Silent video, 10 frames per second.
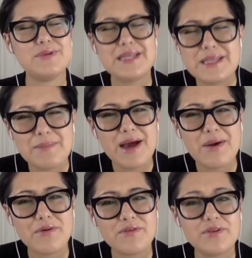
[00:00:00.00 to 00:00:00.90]
really
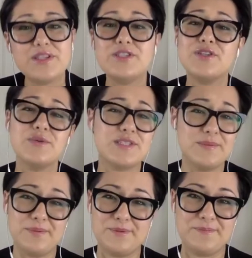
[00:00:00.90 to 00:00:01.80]
powerful and so
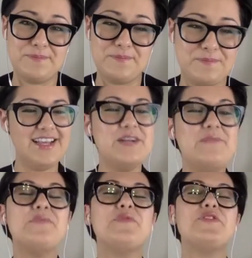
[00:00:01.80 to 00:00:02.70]
simple.
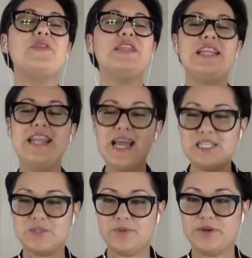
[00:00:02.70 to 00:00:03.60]
So the
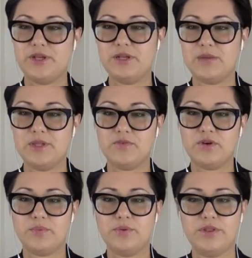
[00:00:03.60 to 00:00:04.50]
next point, I believe we're
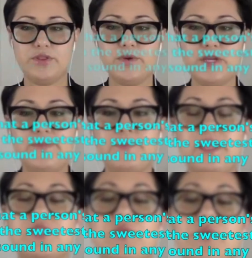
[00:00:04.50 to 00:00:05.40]
on point 3,
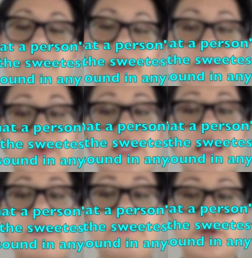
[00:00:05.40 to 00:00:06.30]
it's remember
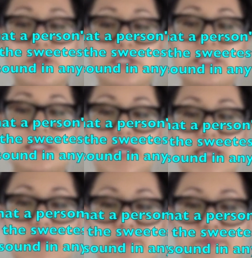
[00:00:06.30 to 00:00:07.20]
that a person's
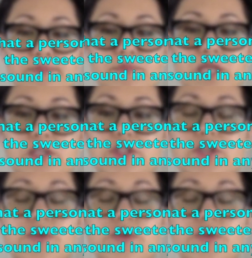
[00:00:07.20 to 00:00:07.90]
name is to